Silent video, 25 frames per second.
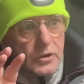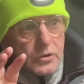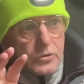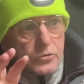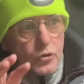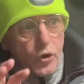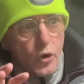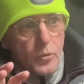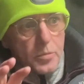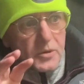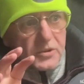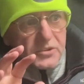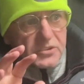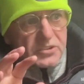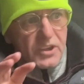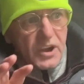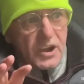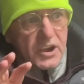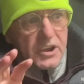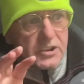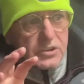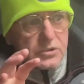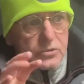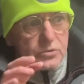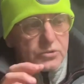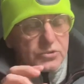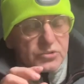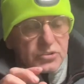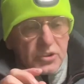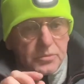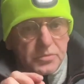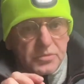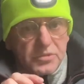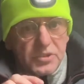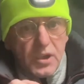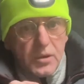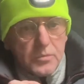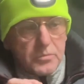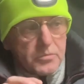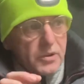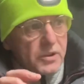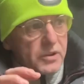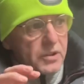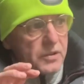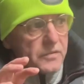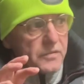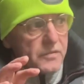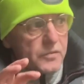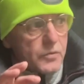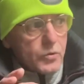Robert died on September
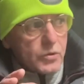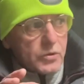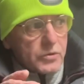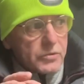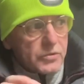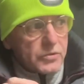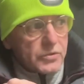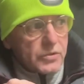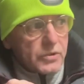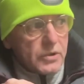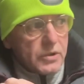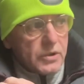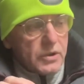the 4th,